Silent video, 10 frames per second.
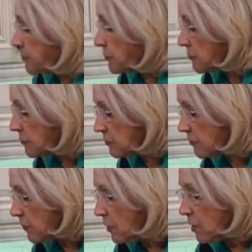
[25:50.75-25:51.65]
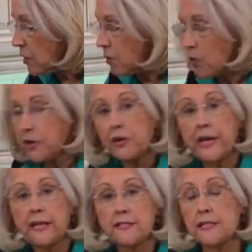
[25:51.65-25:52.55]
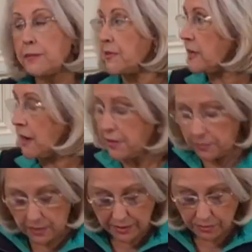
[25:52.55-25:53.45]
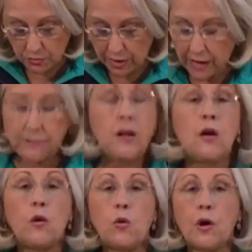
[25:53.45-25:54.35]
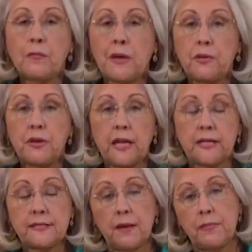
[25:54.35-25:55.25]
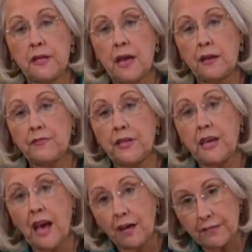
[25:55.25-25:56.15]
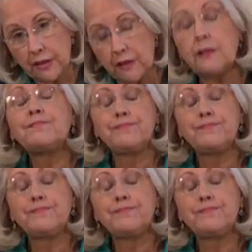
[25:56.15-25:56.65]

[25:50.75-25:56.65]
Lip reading: or you're getting something out of the microwave, or maybe you're getting something out of the oven,